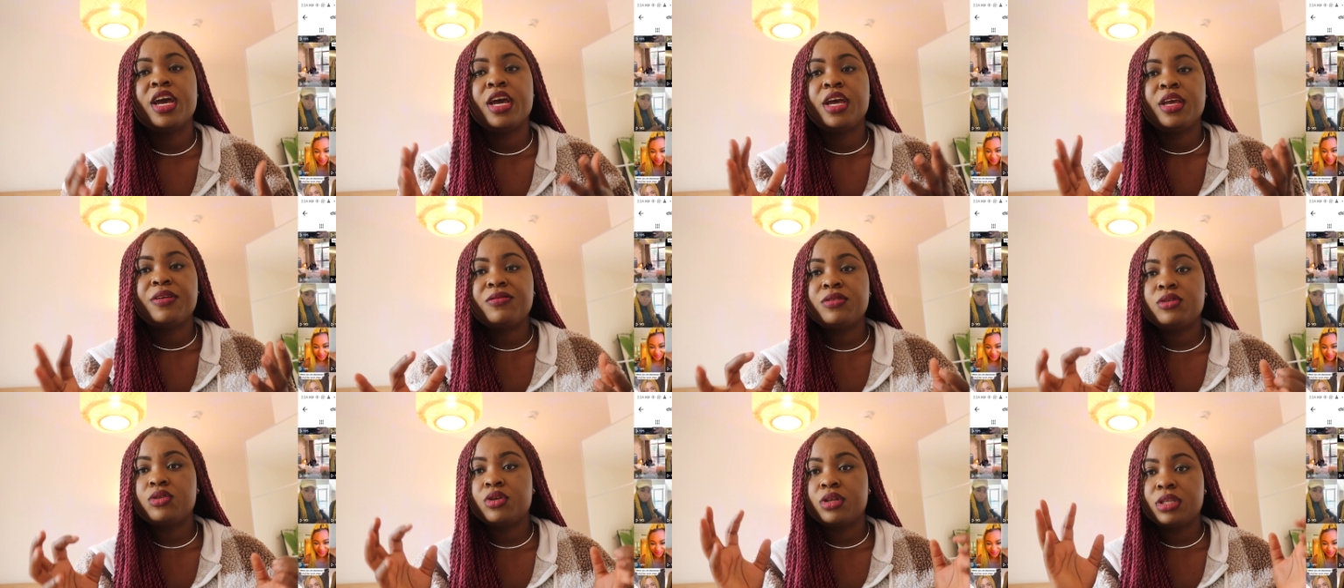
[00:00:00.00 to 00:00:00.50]

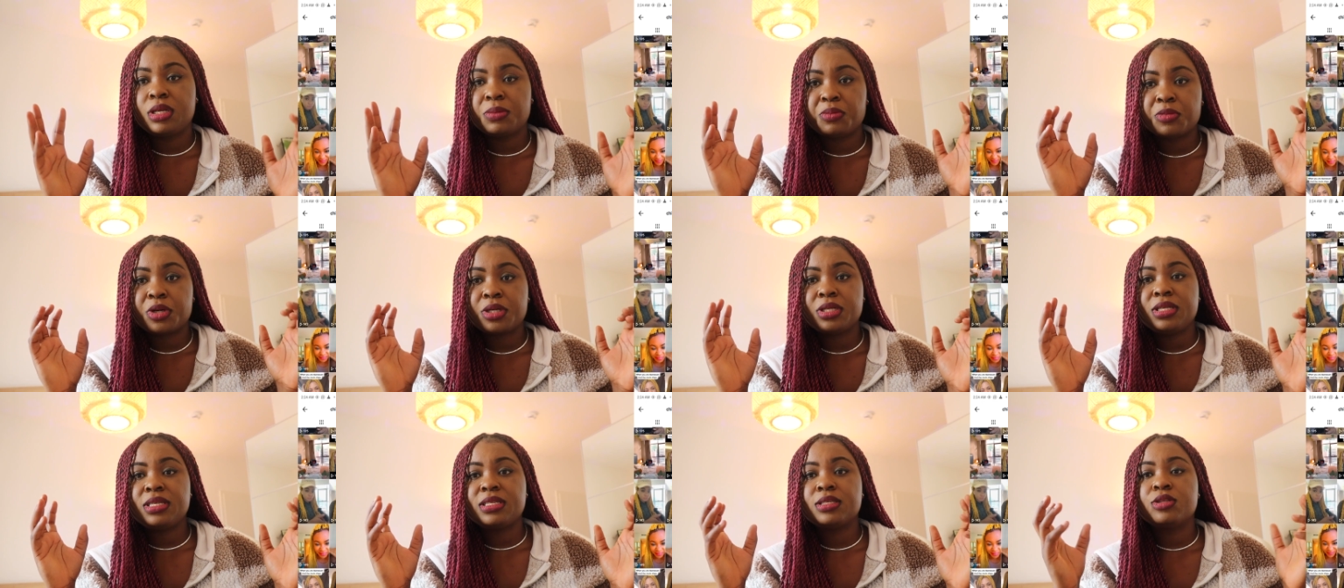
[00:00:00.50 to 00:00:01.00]
even though the
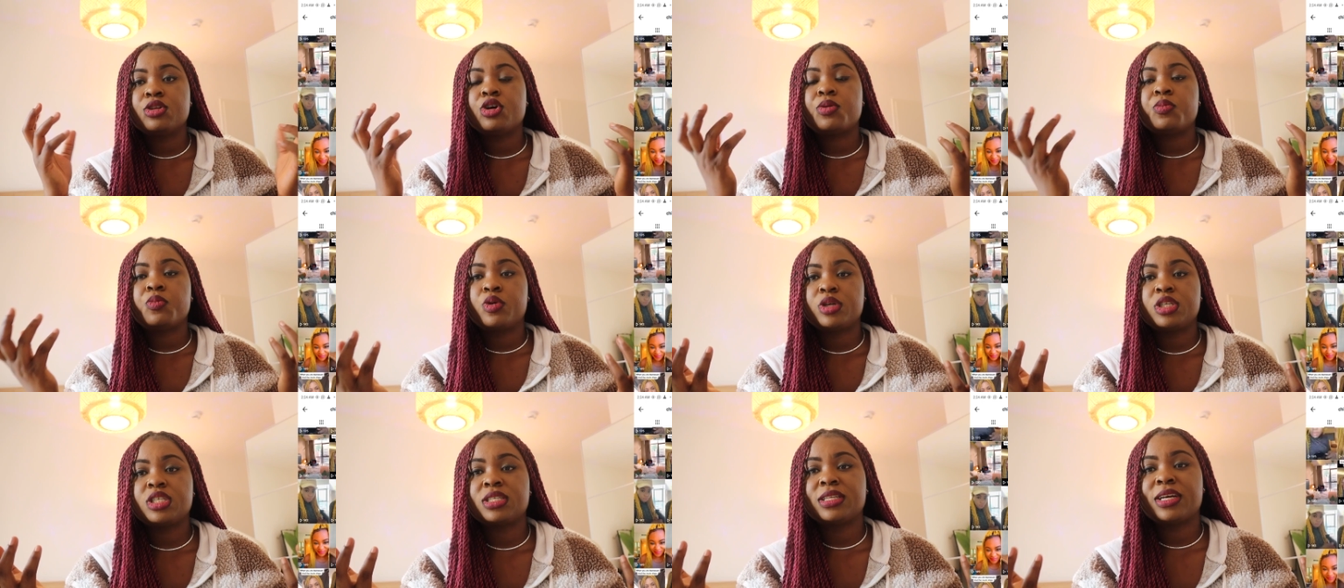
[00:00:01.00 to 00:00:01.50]
money is not
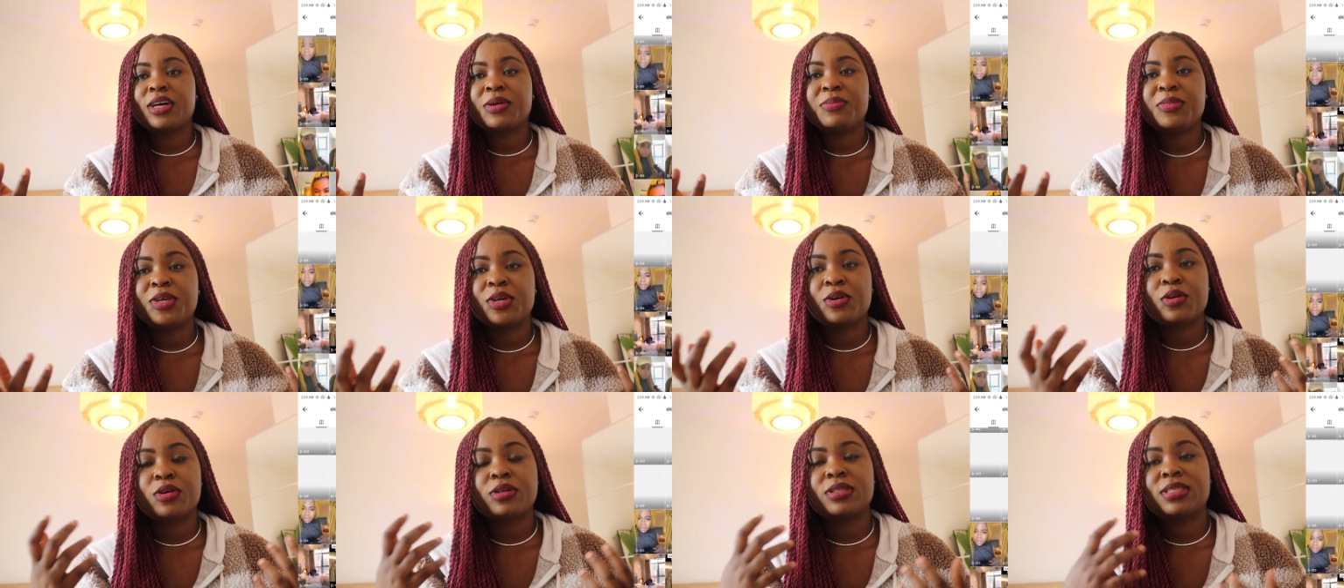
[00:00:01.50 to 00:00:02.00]
much now
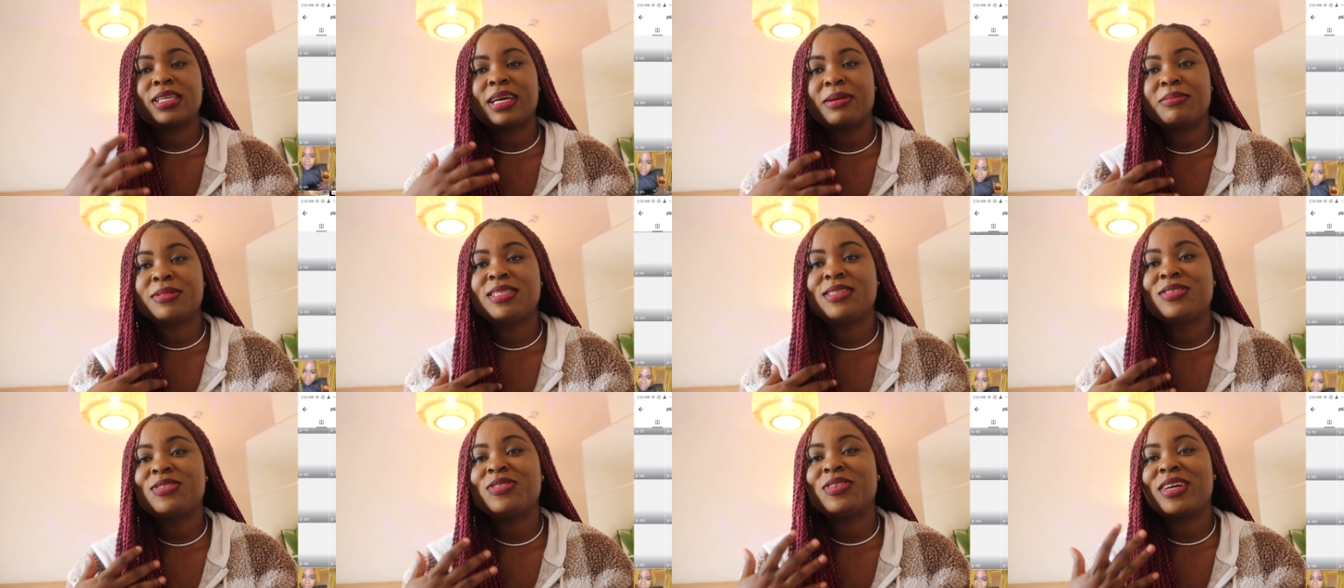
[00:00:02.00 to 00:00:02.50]
because I'm
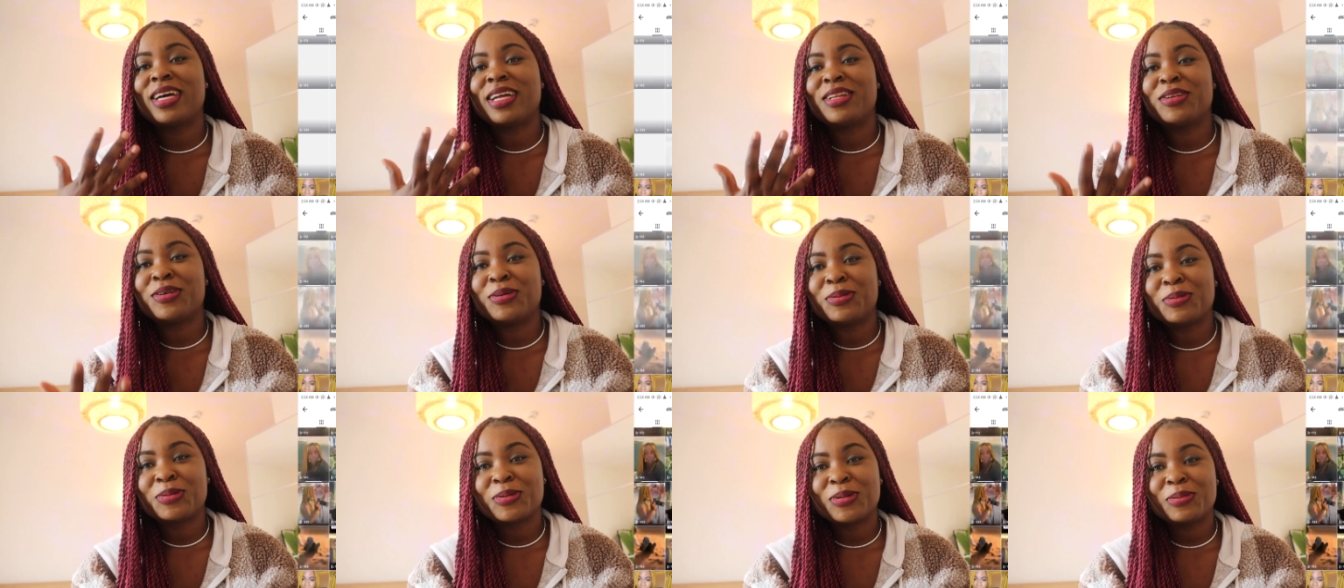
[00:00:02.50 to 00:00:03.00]
still an
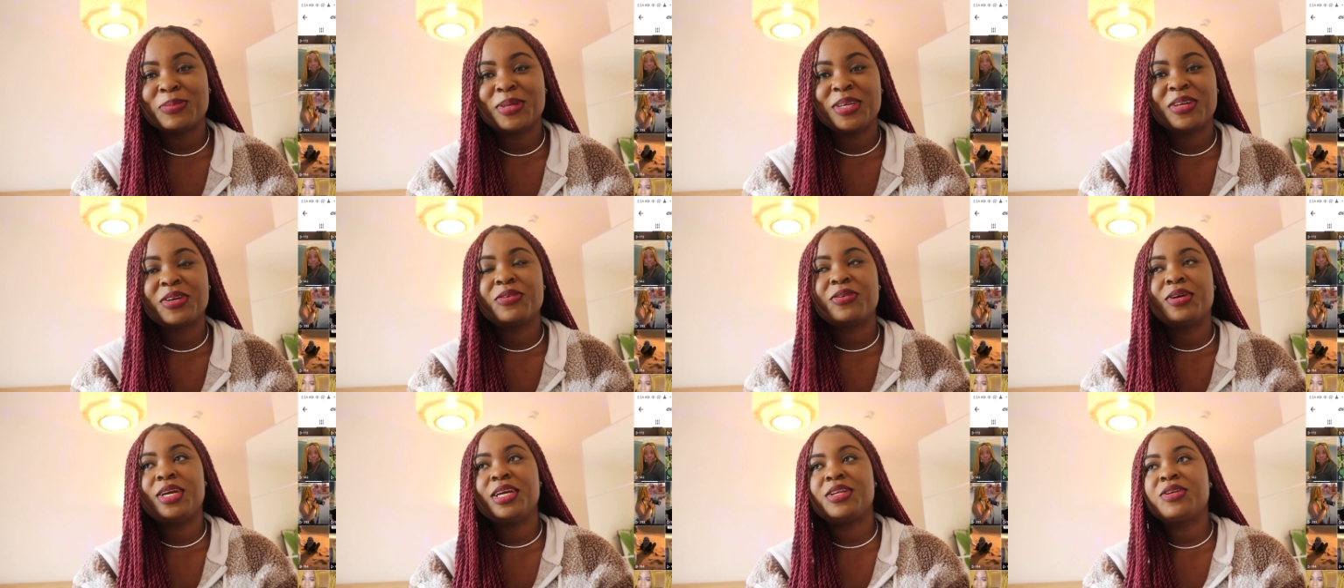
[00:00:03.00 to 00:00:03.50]
upcoming
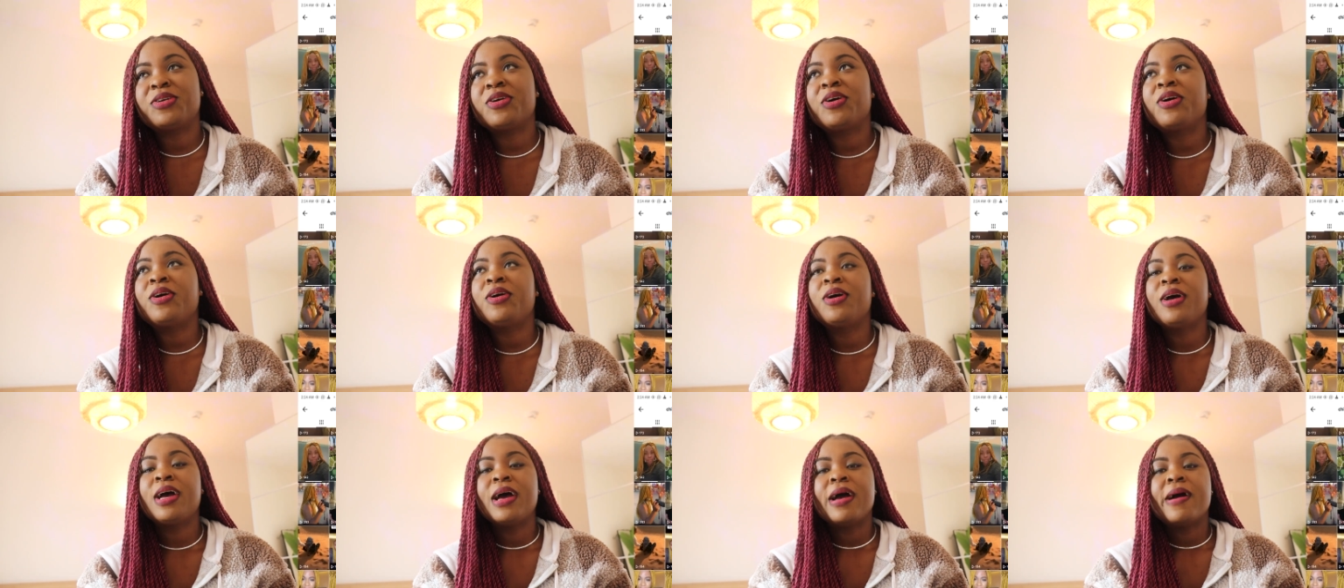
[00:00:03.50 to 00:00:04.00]
creator.